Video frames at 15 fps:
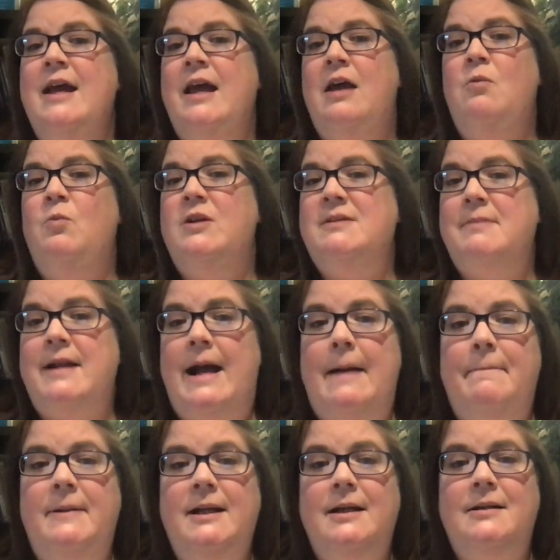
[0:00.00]
and what's been
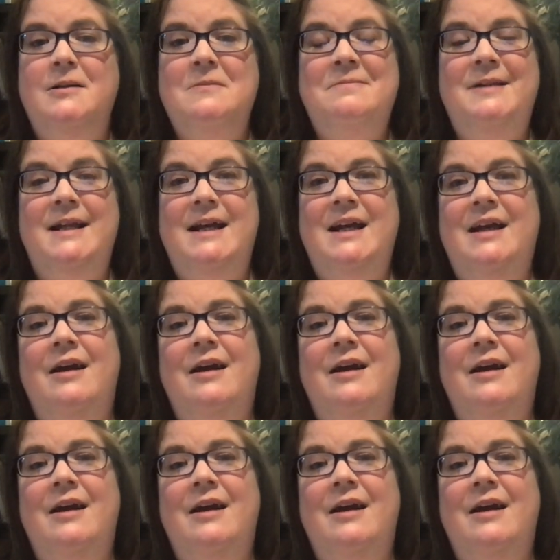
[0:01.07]
happening in their play.